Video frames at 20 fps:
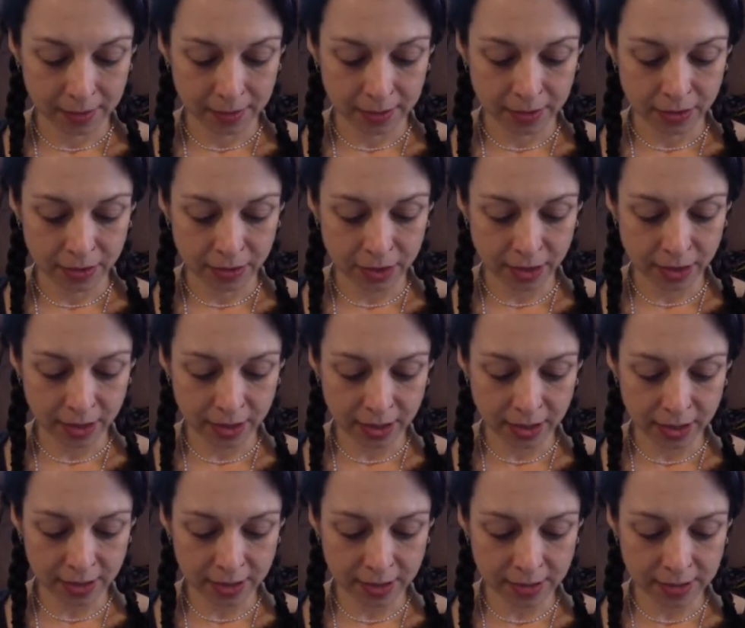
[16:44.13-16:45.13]

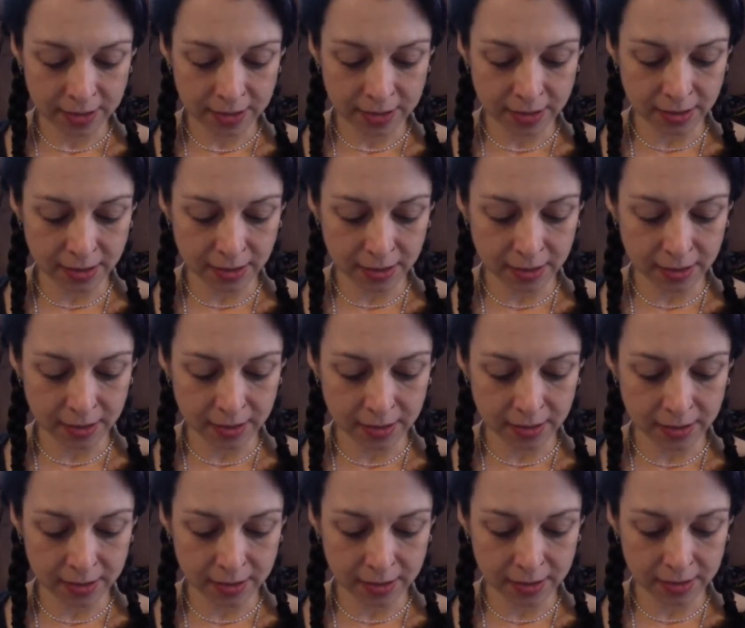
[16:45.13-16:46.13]

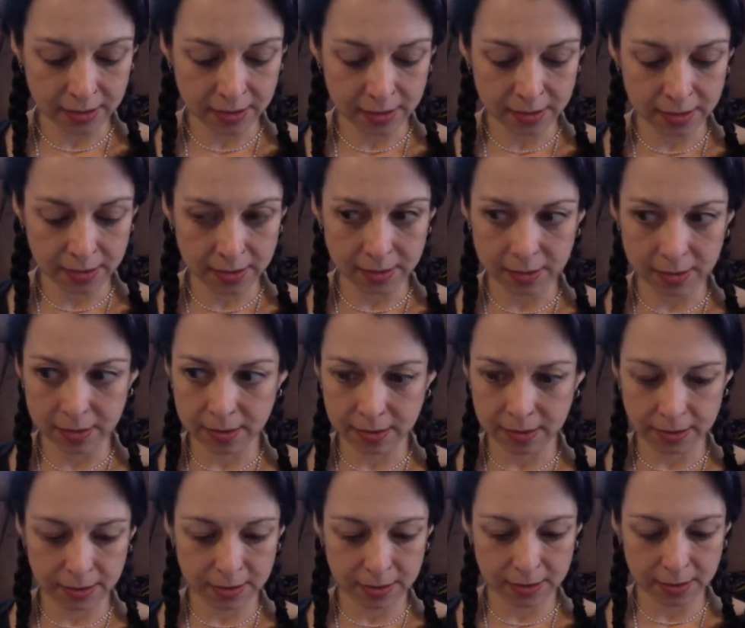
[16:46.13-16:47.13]
Justice,
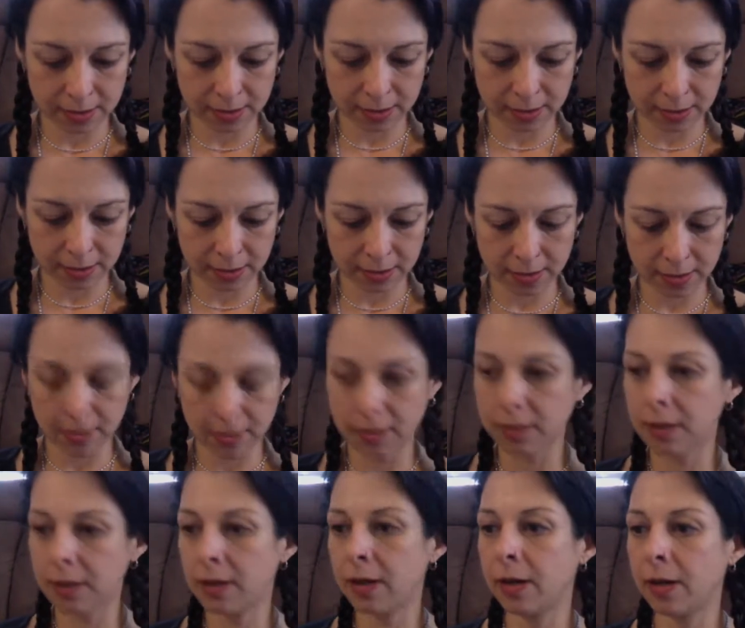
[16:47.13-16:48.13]

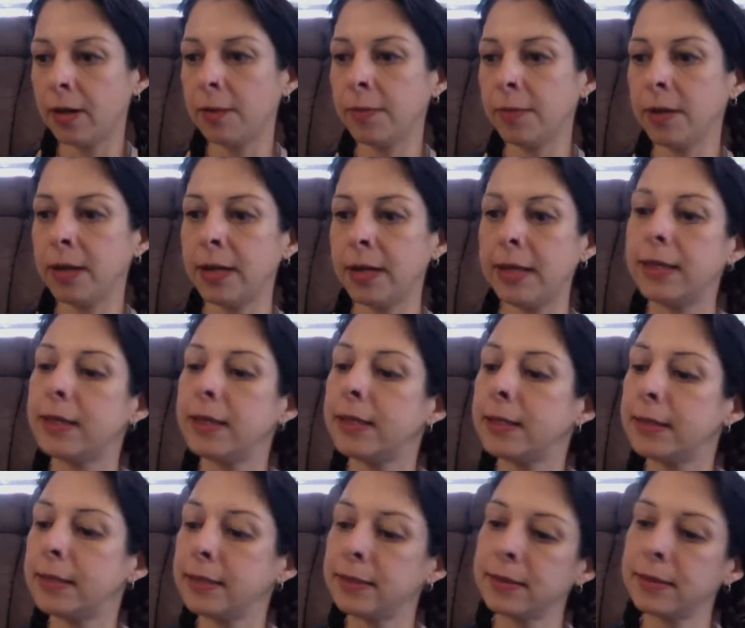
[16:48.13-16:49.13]

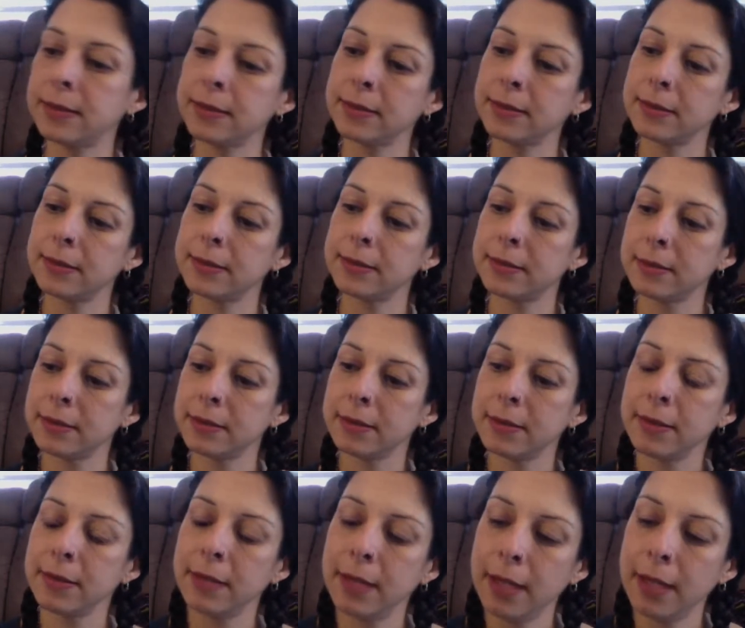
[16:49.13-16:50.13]
karma.
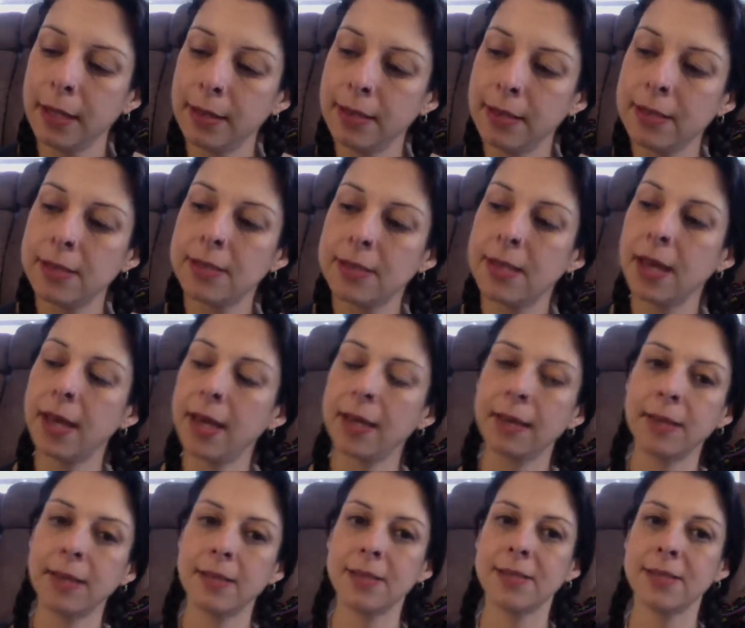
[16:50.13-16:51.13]
In this deck,
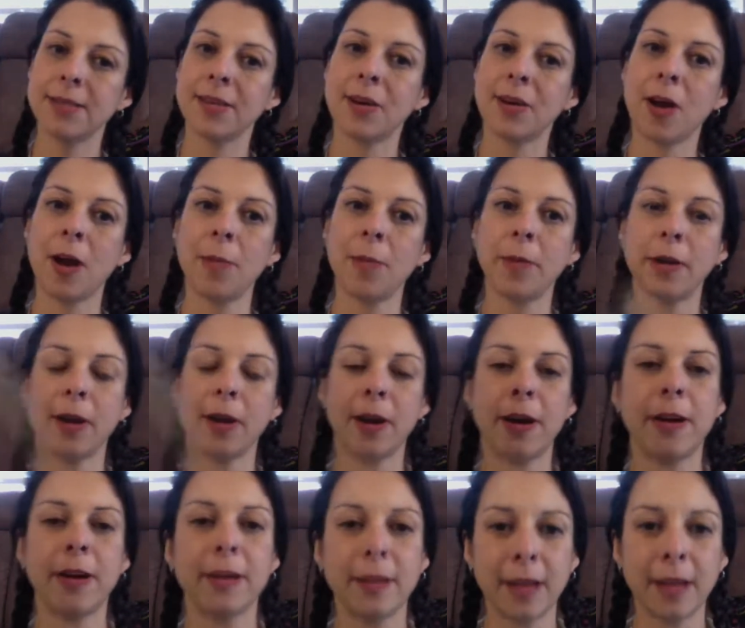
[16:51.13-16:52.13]
this is the karma
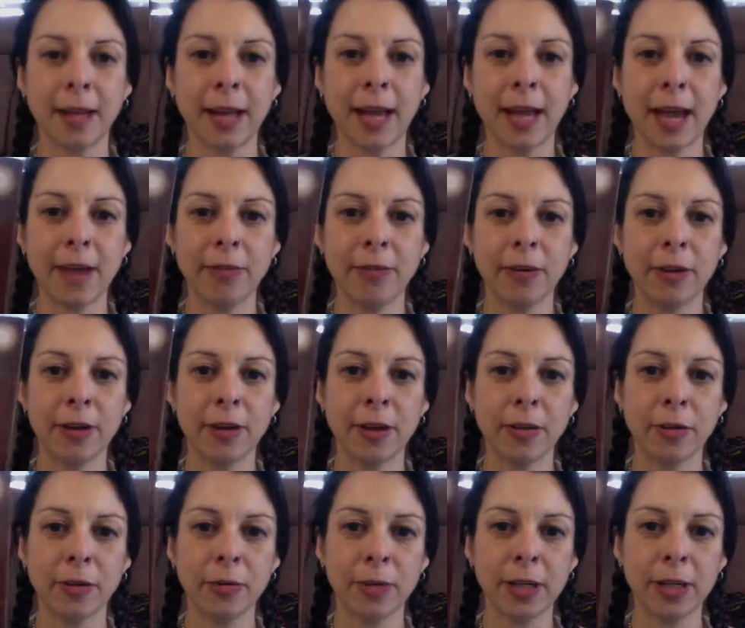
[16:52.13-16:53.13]
card, and I have heard
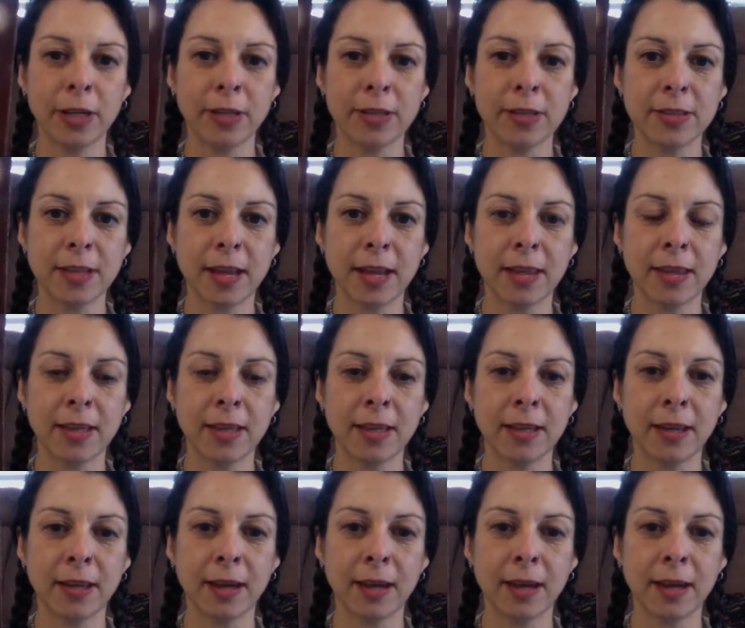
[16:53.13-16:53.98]
other readers say that